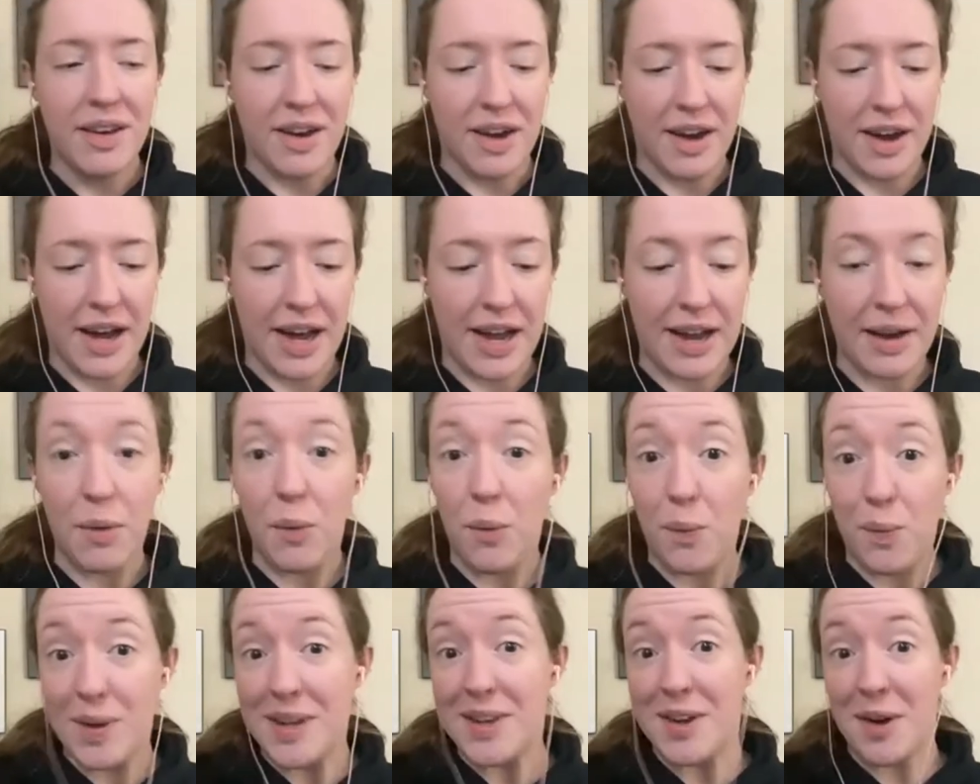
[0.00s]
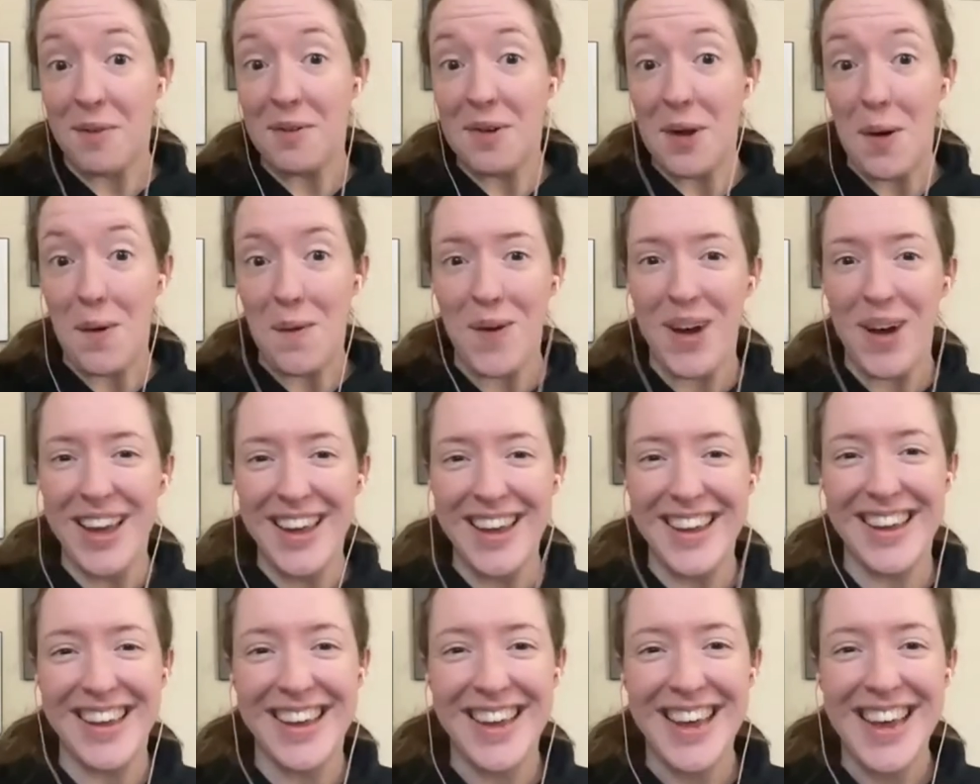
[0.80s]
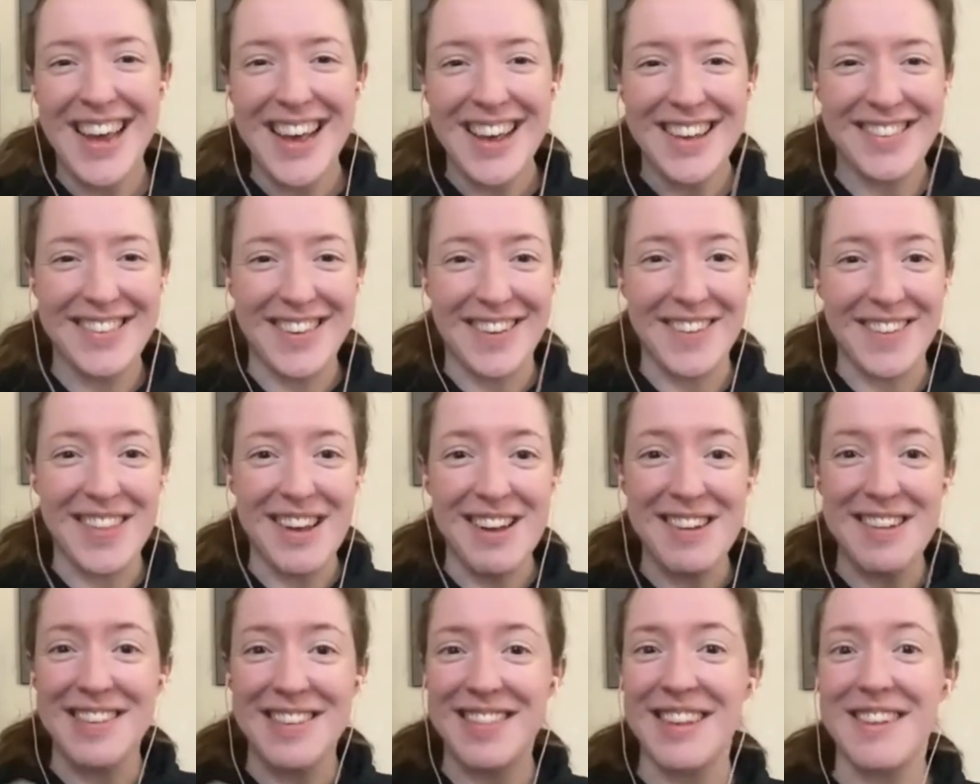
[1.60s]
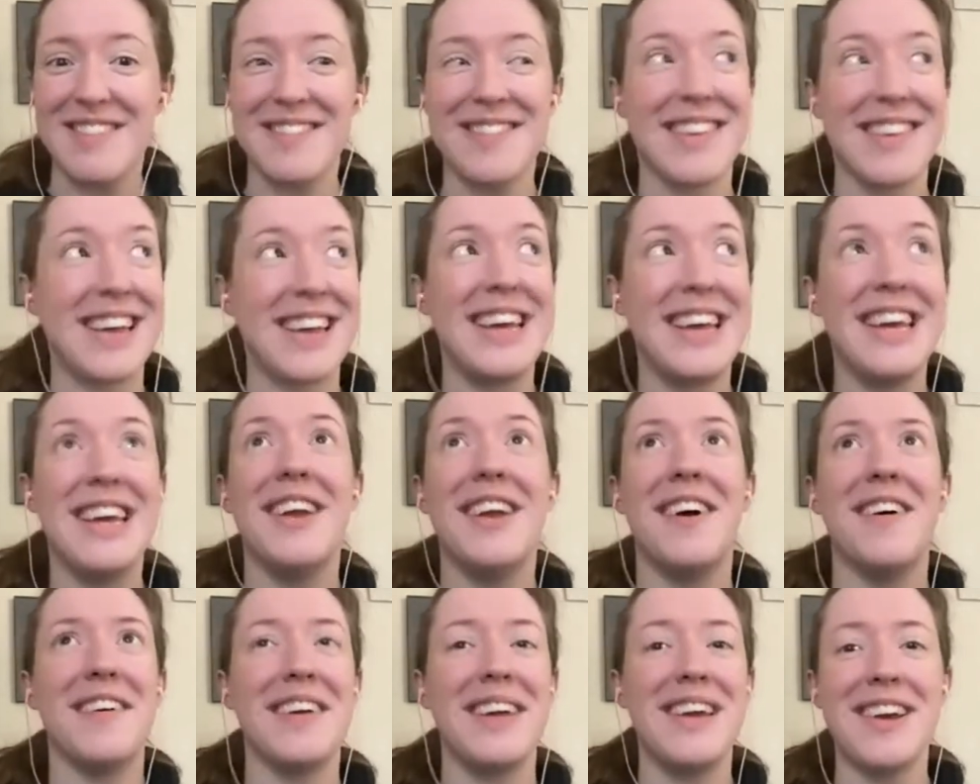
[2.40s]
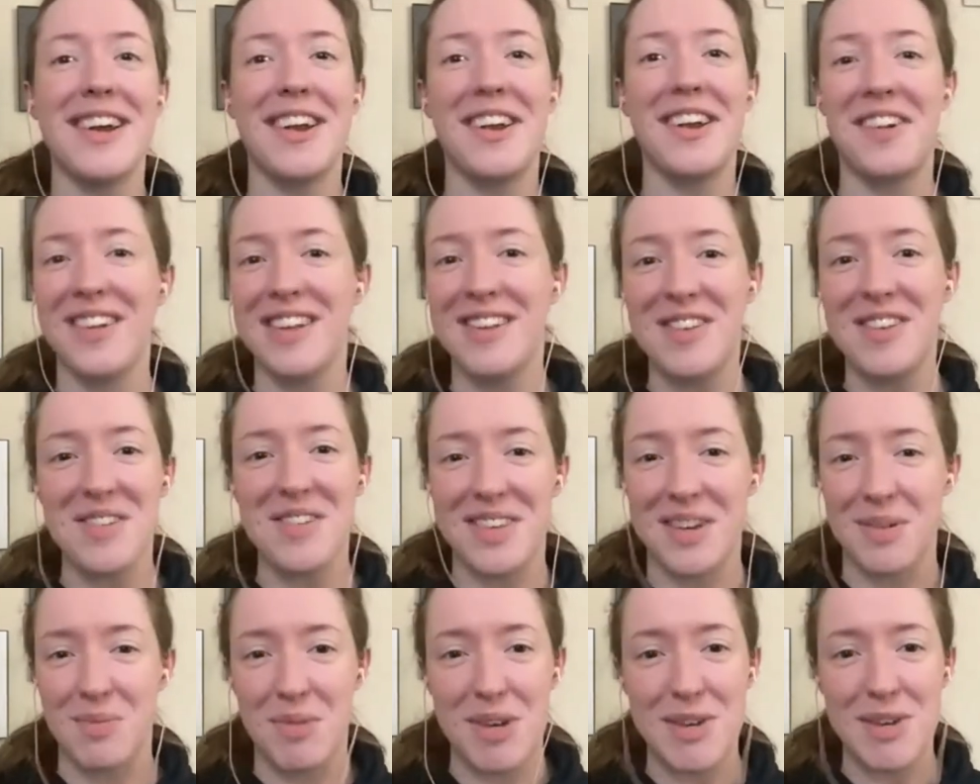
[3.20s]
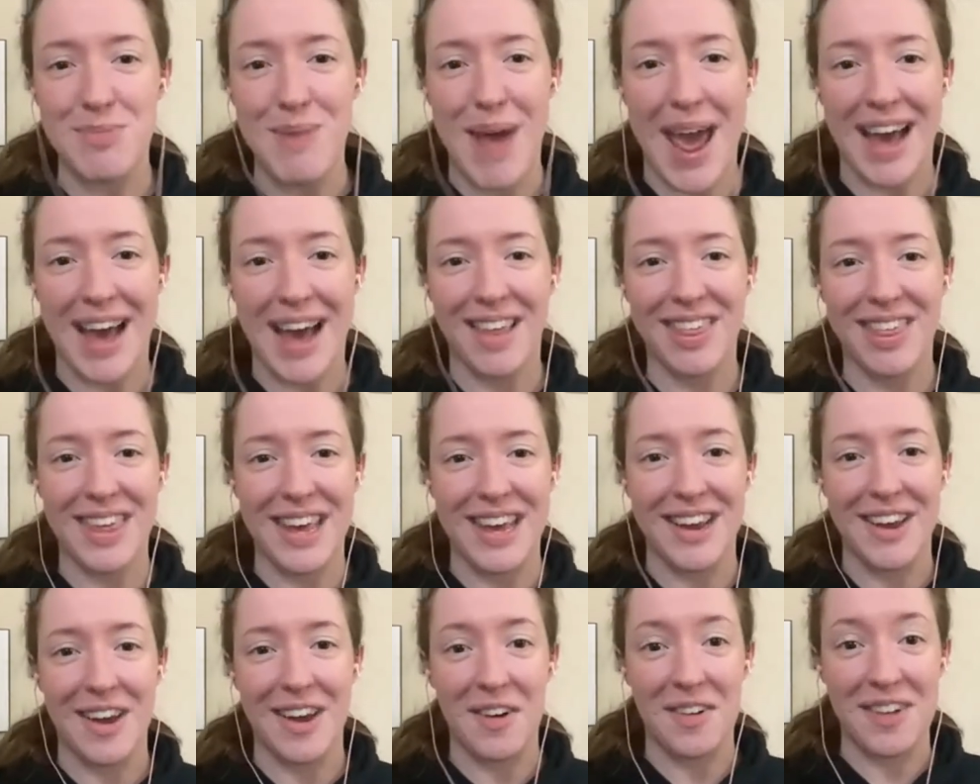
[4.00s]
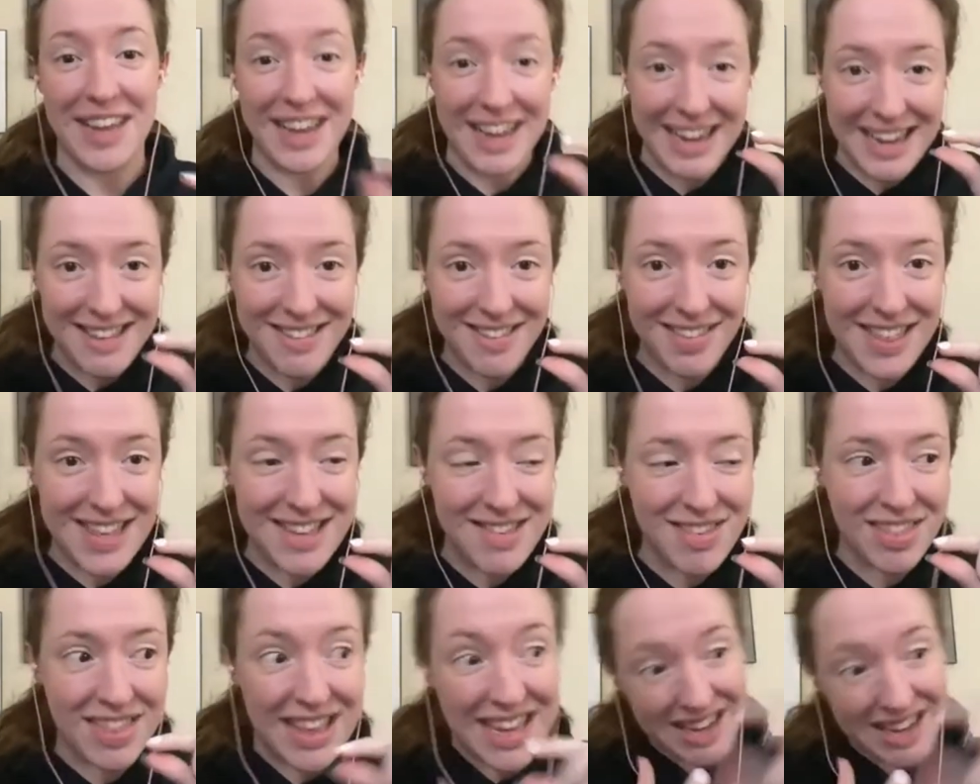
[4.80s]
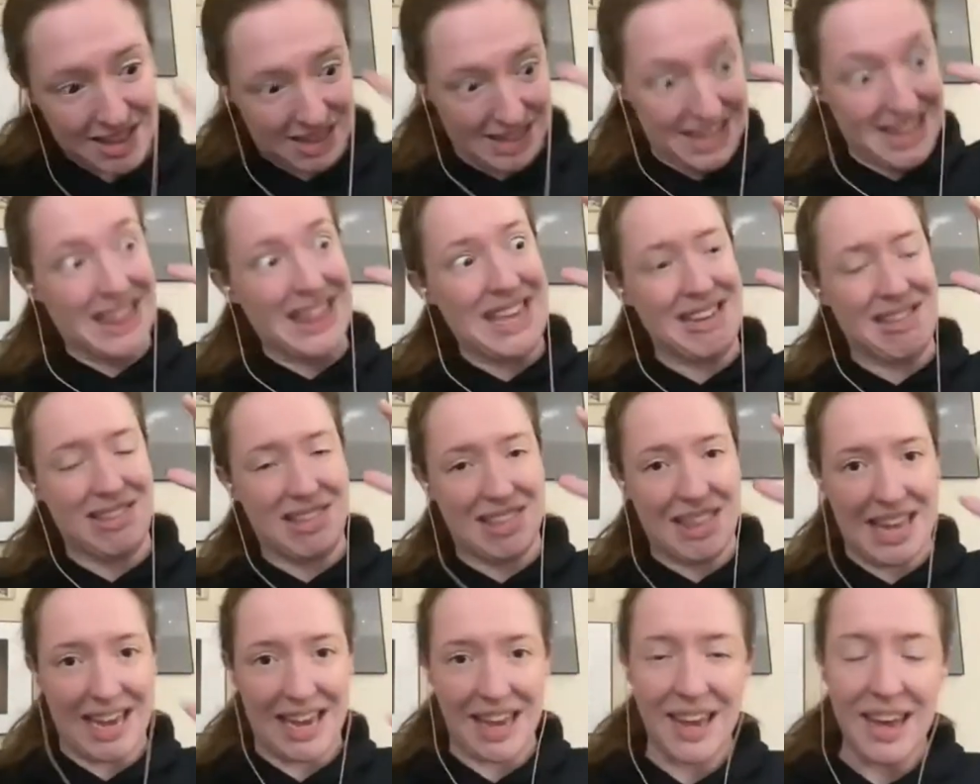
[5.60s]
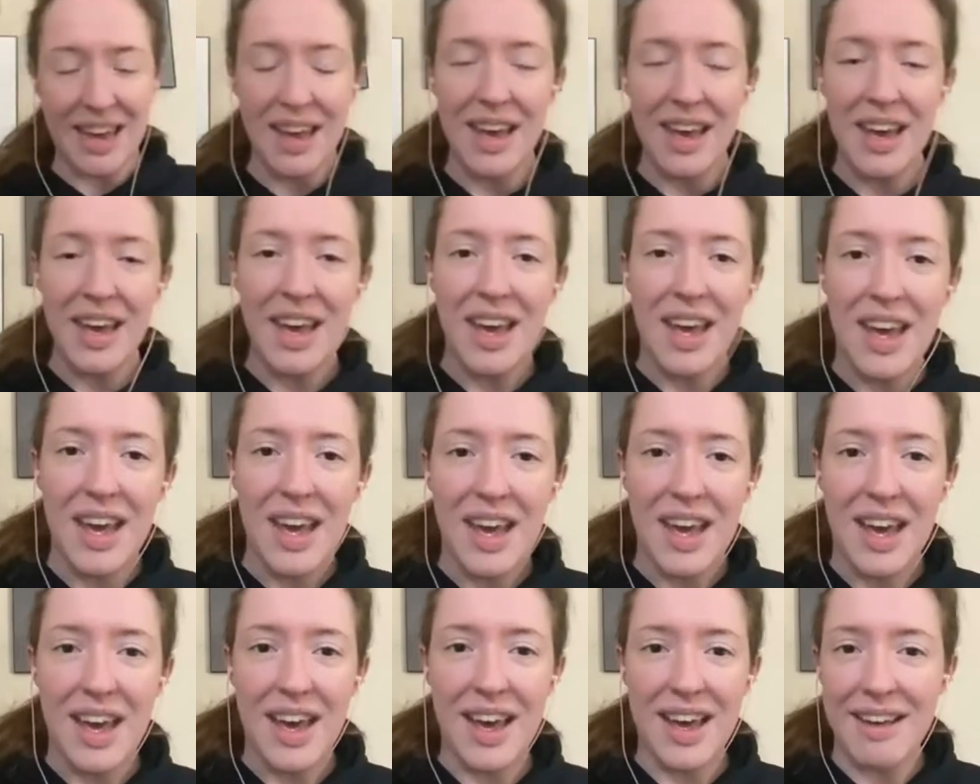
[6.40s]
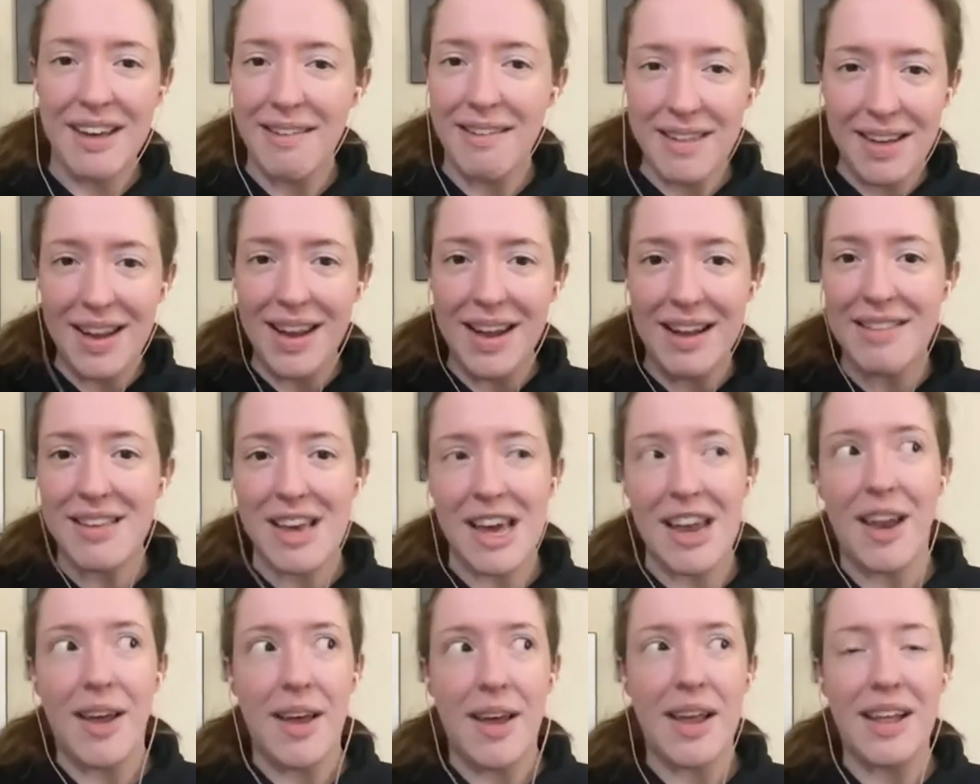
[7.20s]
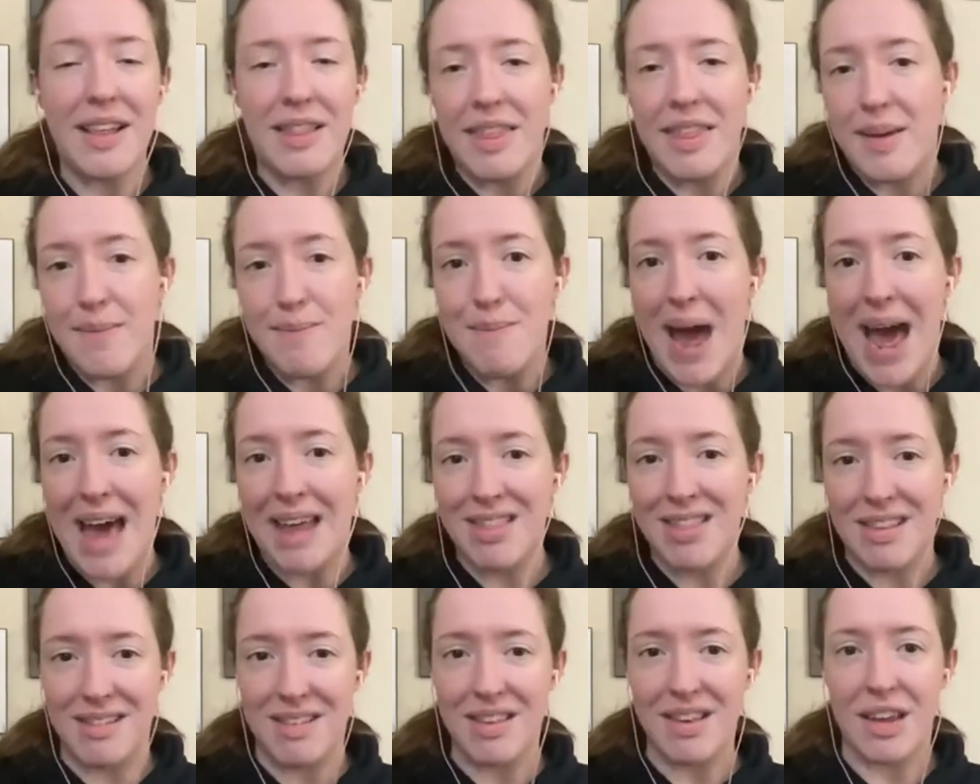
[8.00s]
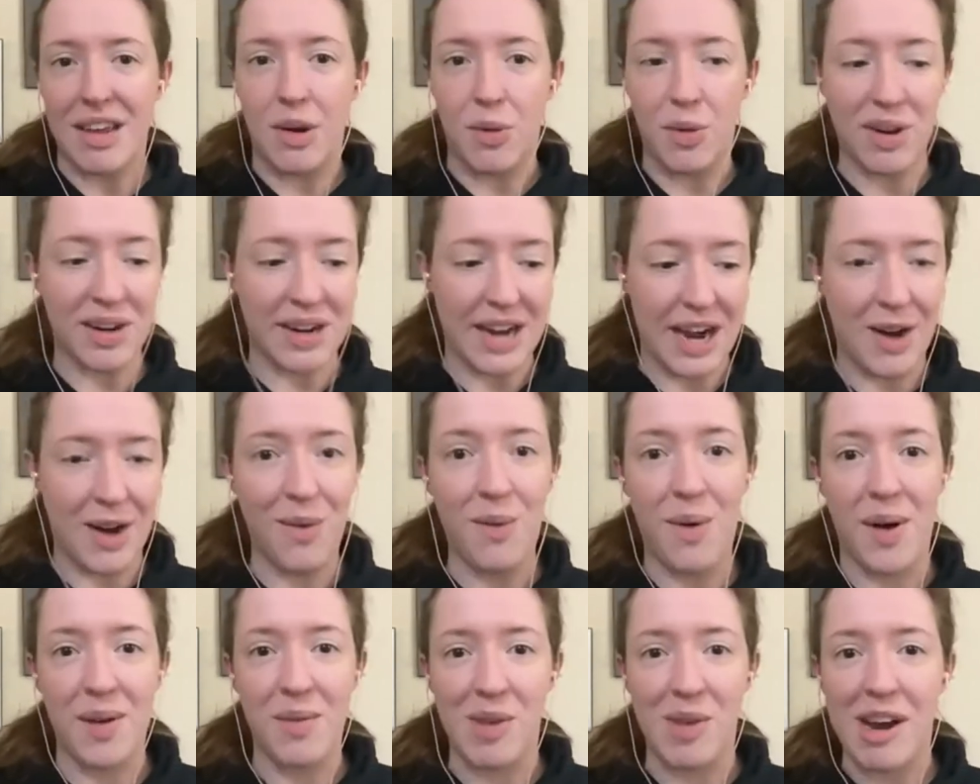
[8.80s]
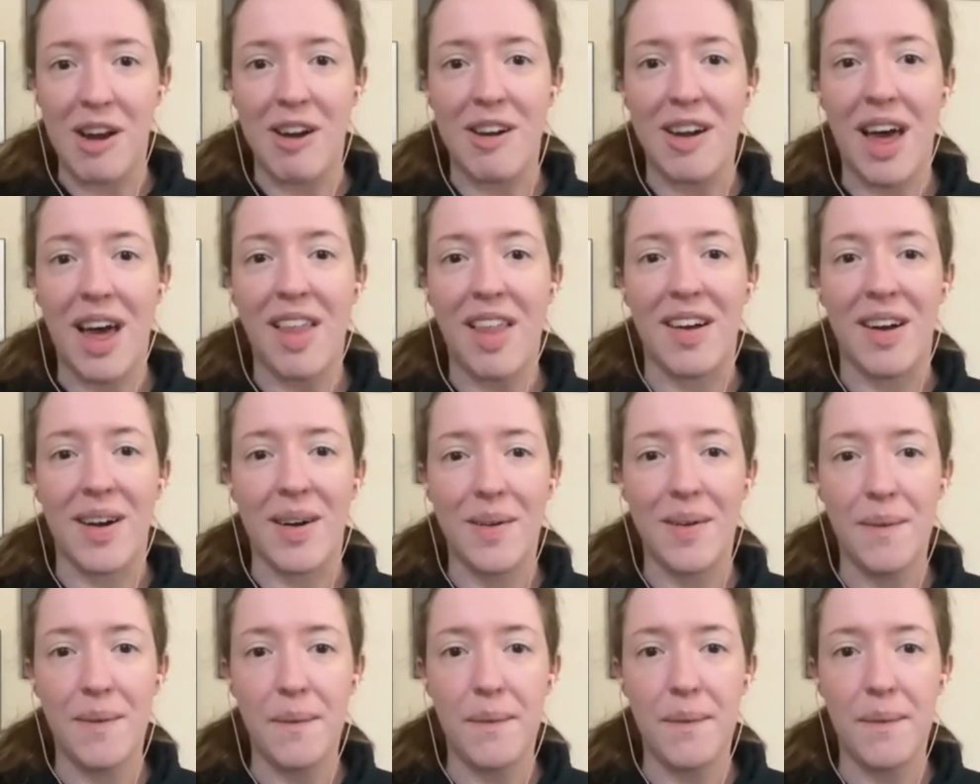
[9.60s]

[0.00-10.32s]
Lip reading: We don't know. So right. there's like, you know, you can only do so much math and go like, it's this thick to this thick. The math is gonna work out one way or another.